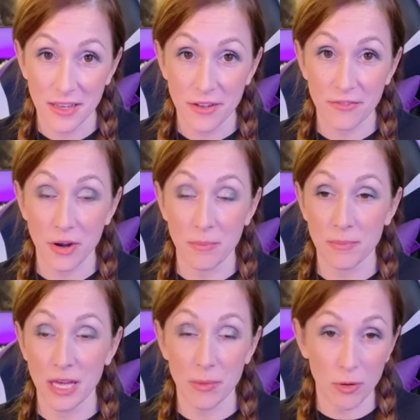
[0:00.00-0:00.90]
from
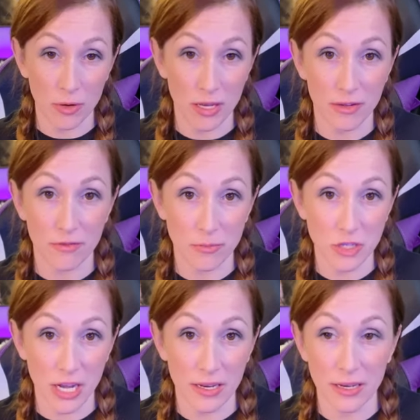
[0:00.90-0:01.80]
Cambodia and from
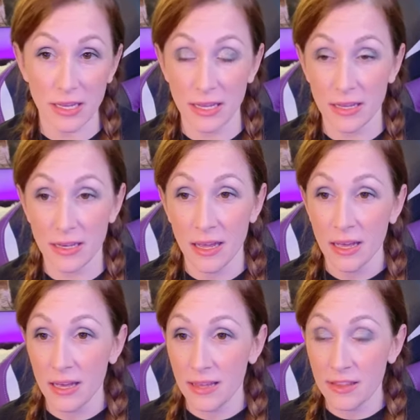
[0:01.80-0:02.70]
China, and
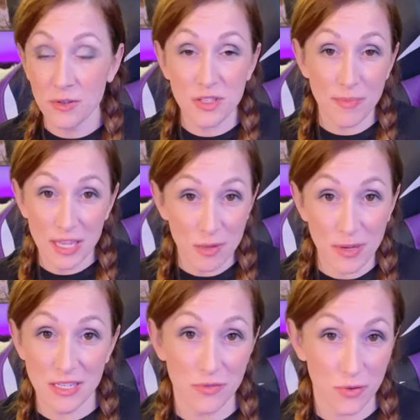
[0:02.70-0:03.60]
they used to make the
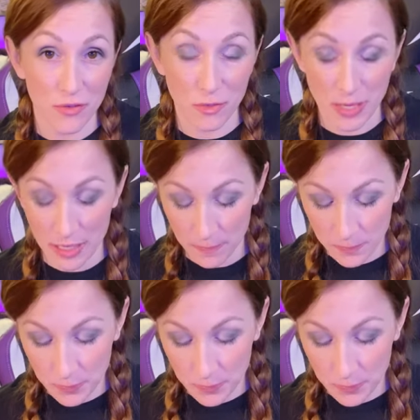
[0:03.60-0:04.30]
best food for me.